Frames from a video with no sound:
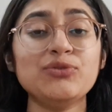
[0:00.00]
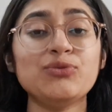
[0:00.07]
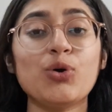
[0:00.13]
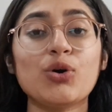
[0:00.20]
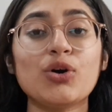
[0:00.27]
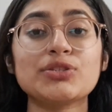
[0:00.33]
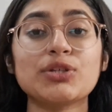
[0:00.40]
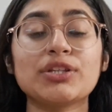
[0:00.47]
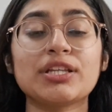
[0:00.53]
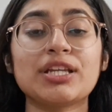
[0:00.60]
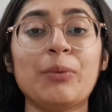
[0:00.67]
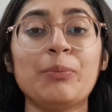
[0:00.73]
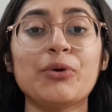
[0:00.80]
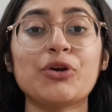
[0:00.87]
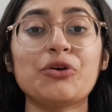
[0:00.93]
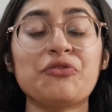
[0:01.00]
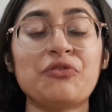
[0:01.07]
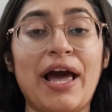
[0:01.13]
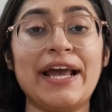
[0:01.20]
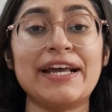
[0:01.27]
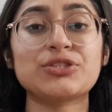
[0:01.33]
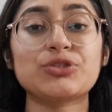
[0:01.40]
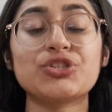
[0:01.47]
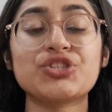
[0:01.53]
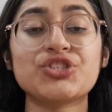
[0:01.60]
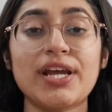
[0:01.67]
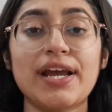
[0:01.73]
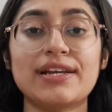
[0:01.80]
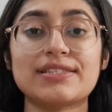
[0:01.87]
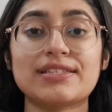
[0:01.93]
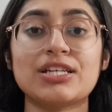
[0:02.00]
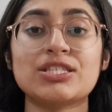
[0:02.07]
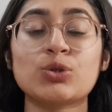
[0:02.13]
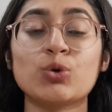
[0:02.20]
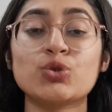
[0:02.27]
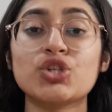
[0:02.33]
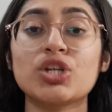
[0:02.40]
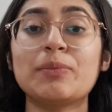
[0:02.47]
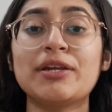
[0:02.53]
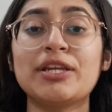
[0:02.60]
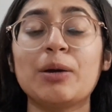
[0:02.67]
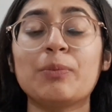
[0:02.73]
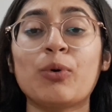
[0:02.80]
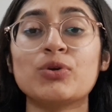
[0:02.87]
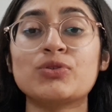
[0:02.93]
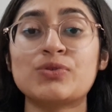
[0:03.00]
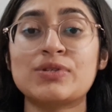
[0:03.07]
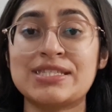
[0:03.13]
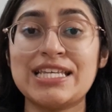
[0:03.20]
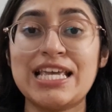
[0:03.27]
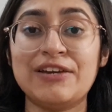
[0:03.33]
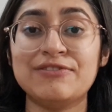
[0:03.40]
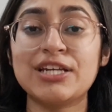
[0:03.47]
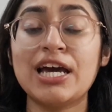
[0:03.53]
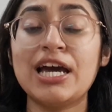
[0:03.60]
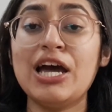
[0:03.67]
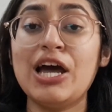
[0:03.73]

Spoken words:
focus on the number of likes or shares a social media post received